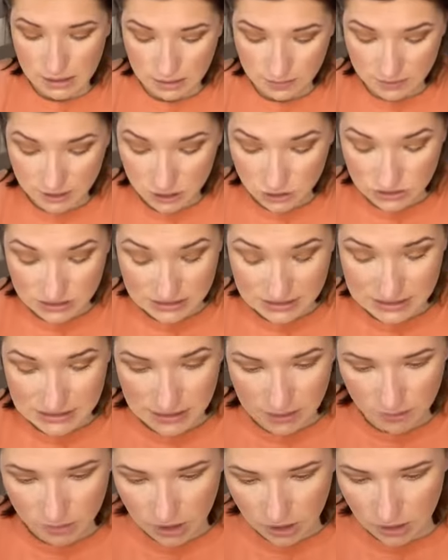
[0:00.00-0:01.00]
And I'm going to use the
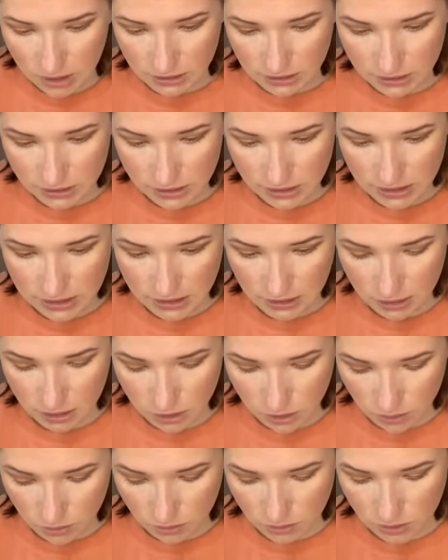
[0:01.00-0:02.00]
same color, that
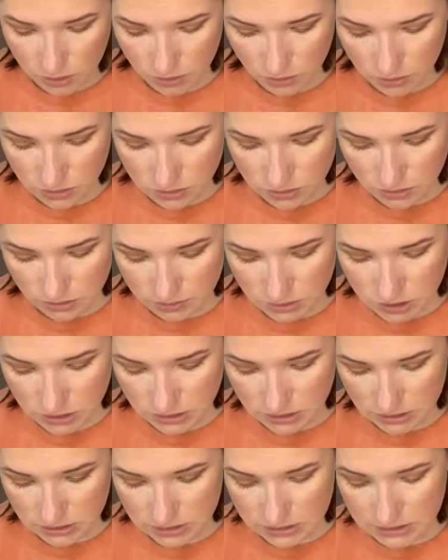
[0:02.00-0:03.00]
cocoa. So I'm
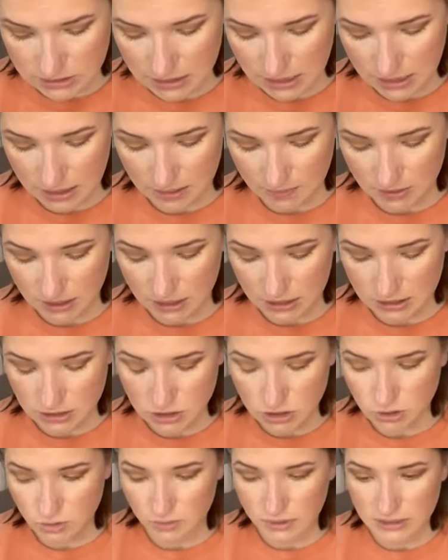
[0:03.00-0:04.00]
just going to dab
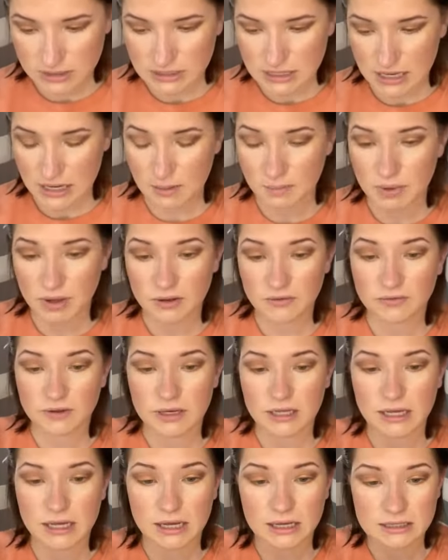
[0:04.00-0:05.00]
into it, tap
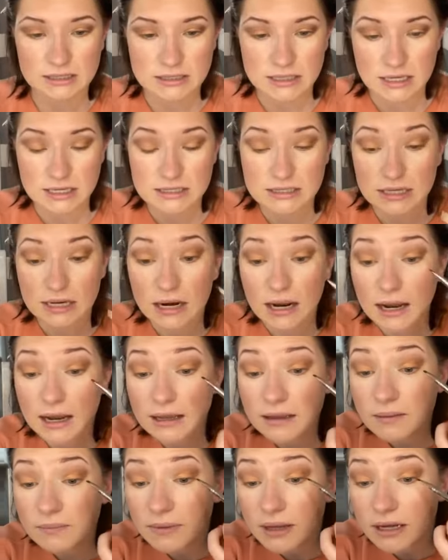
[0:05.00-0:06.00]
off any excess. And
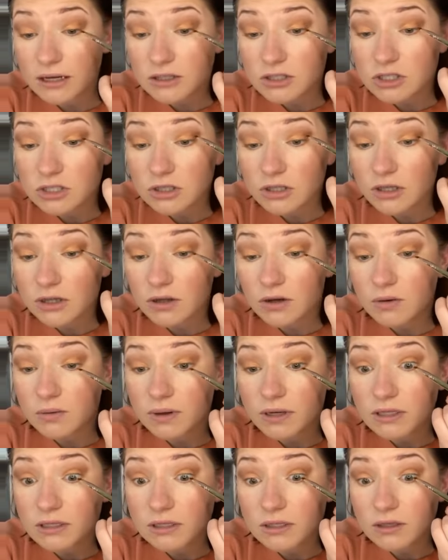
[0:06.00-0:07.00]
I am actually
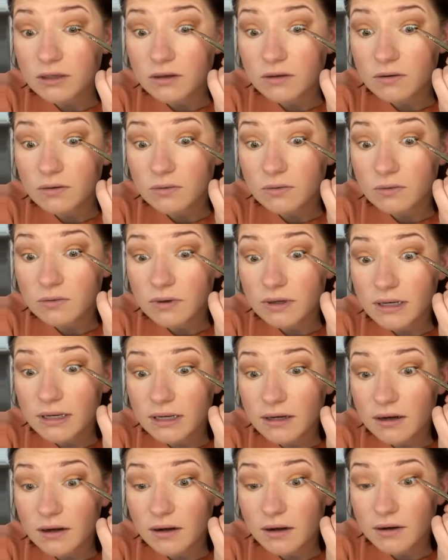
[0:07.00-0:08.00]
going to go
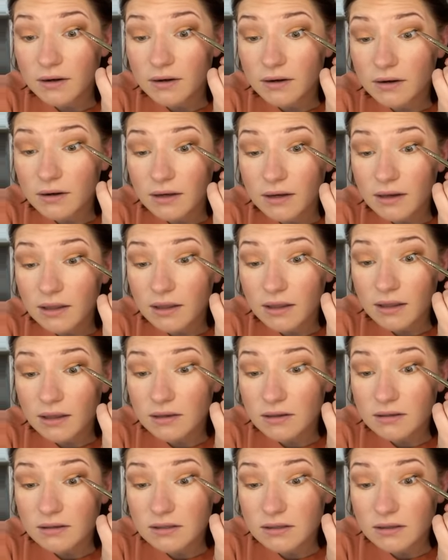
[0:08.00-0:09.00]
right under and
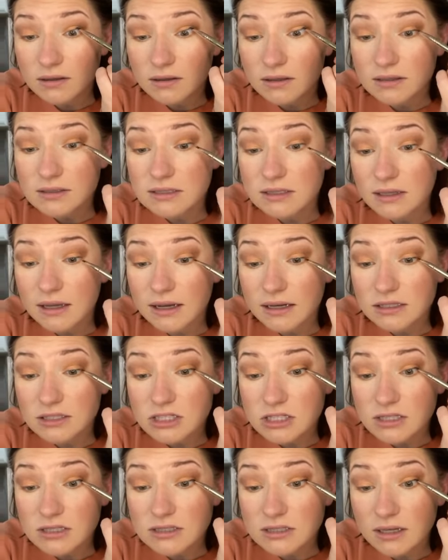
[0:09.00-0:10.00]
into these
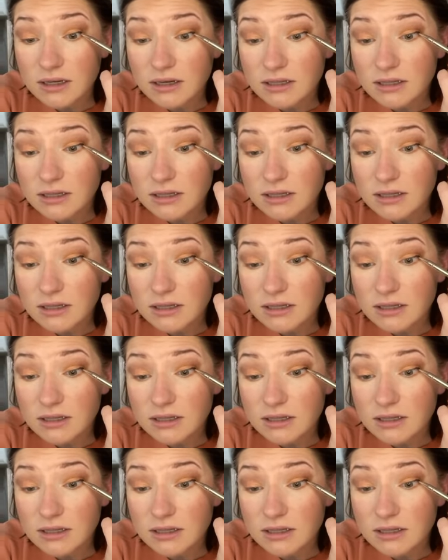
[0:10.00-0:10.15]
lashes.